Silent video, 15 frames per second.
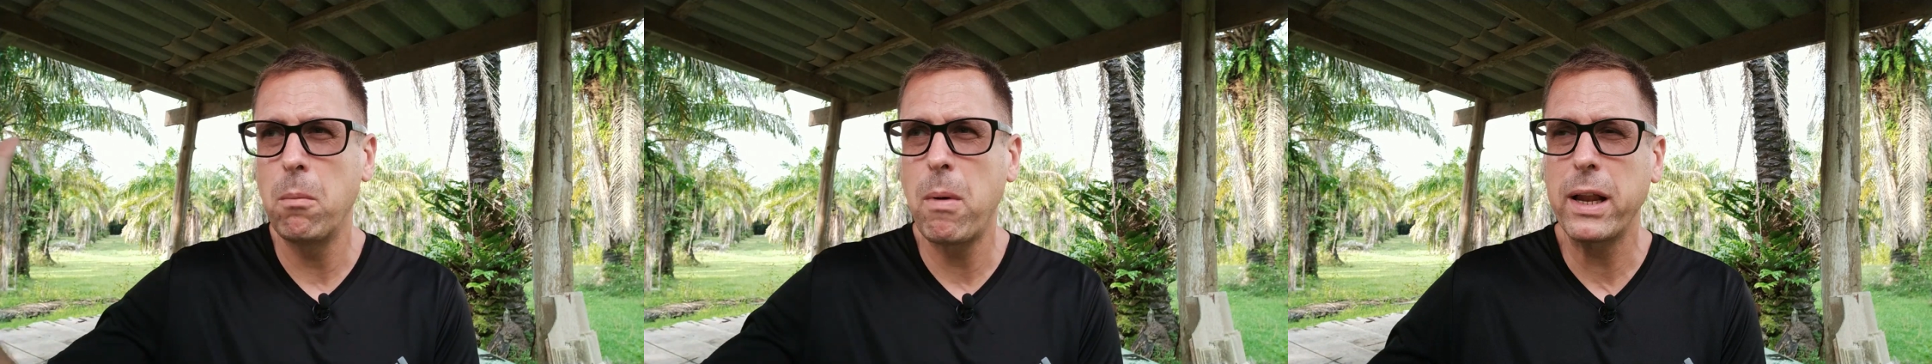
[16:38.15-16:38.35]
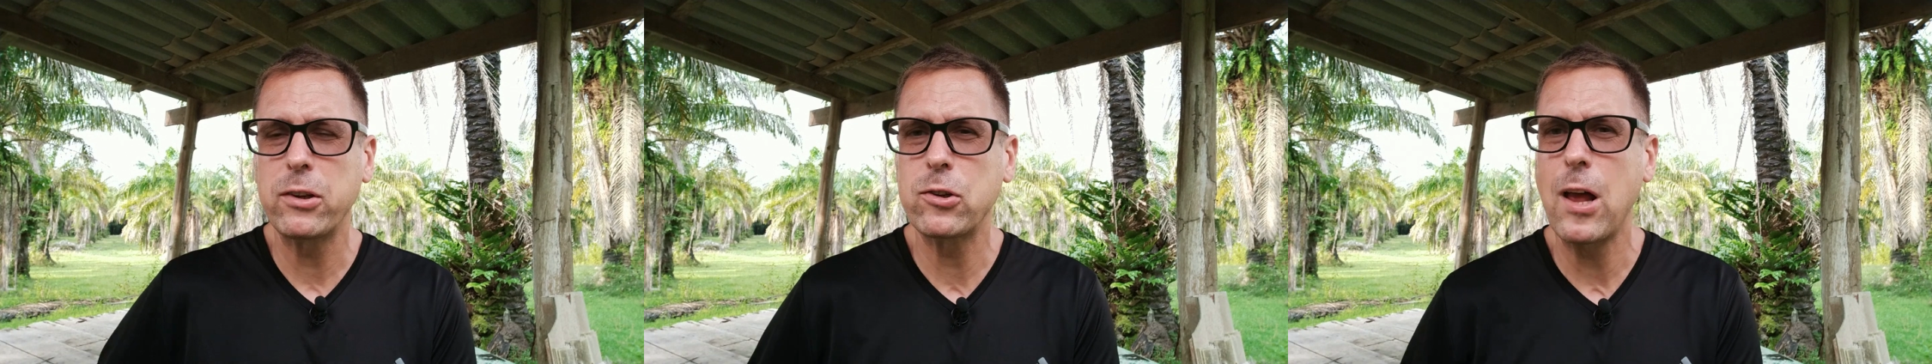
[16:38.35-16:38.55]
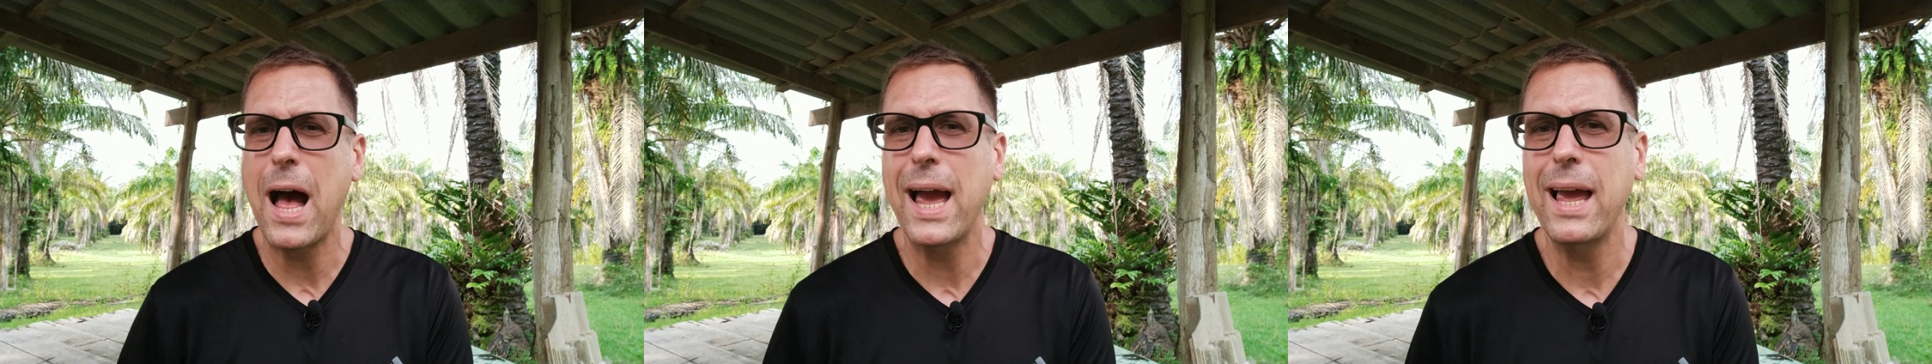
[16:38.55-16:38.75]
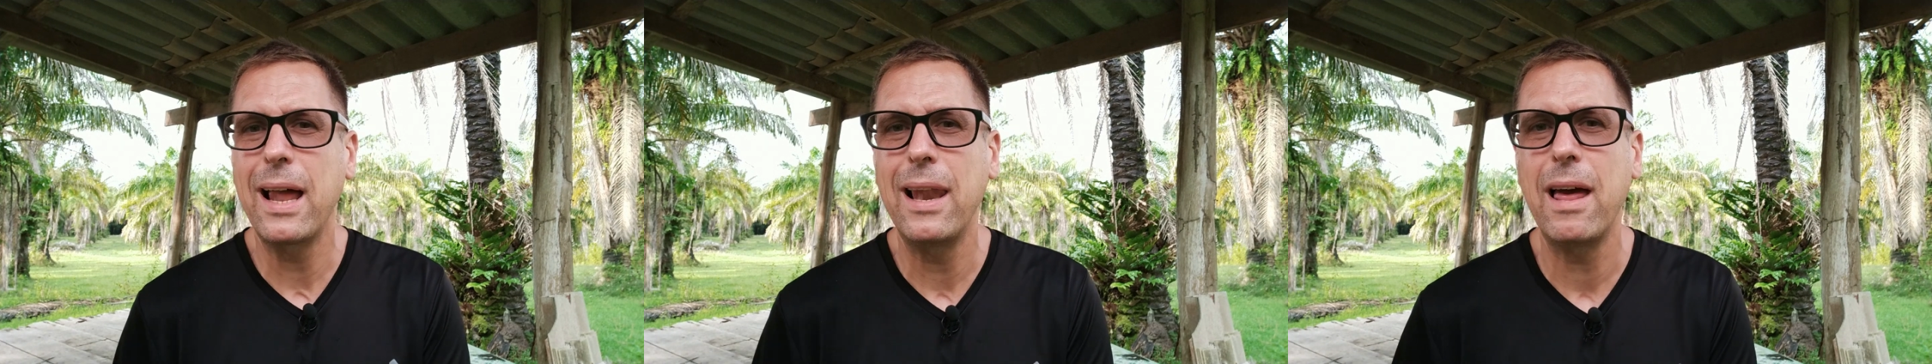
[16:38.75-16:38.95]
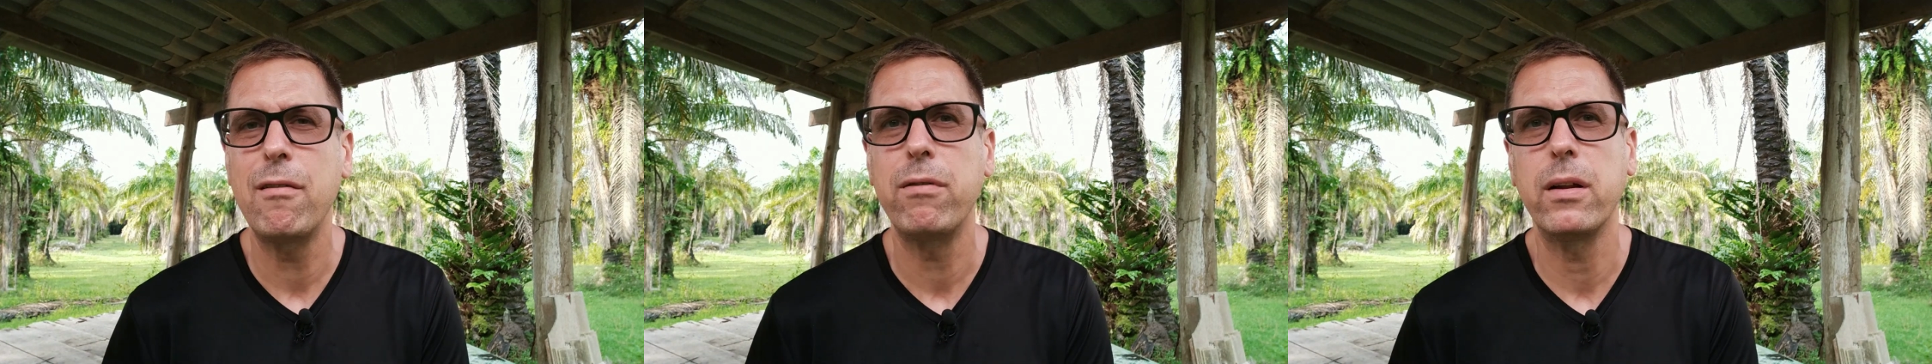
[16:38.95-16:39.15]
a much
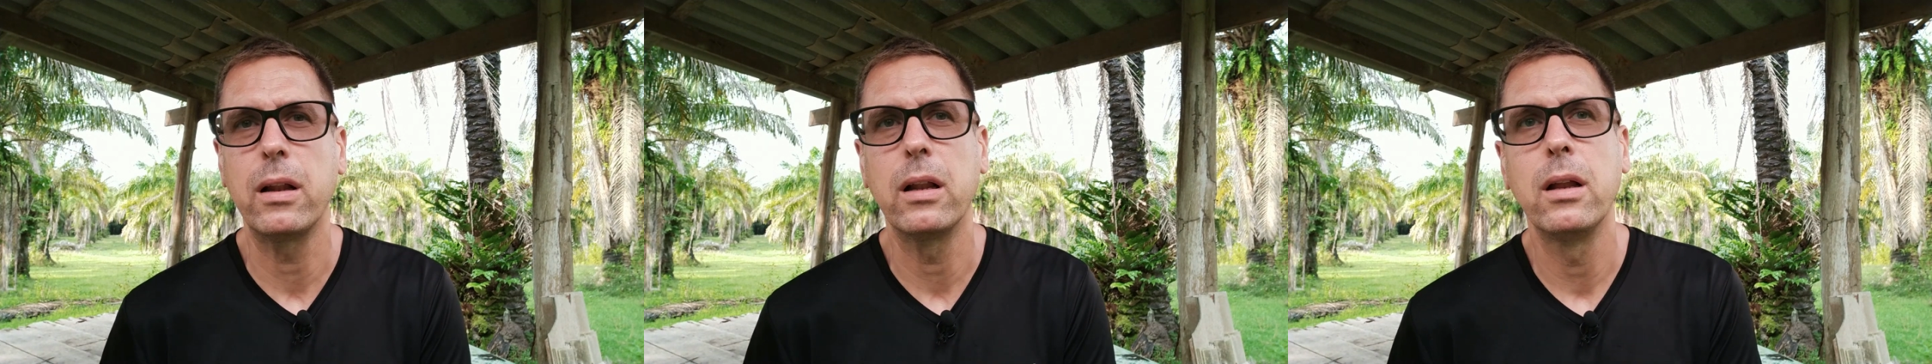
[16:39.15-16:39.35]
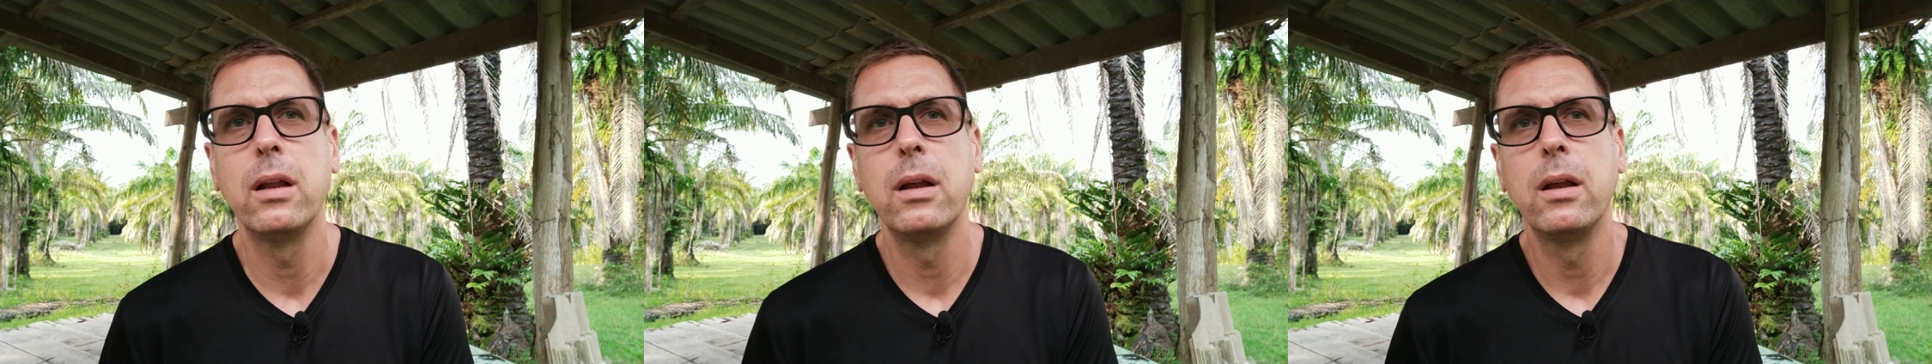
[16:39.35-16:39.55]
higher level,